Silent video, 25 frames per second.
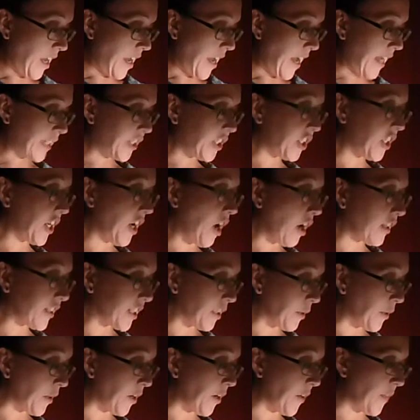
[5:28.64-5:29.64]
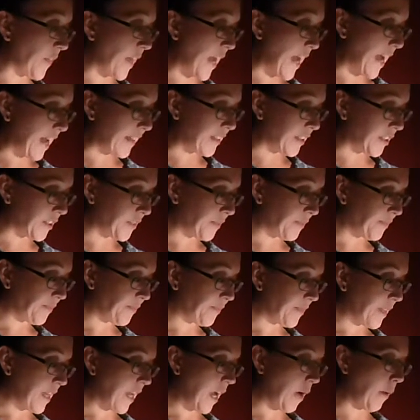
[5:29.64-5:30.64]
And she also heard that,
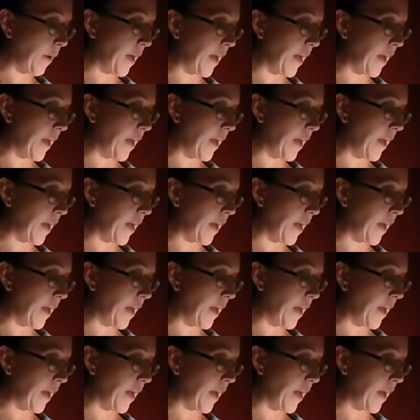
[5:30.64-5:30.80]
how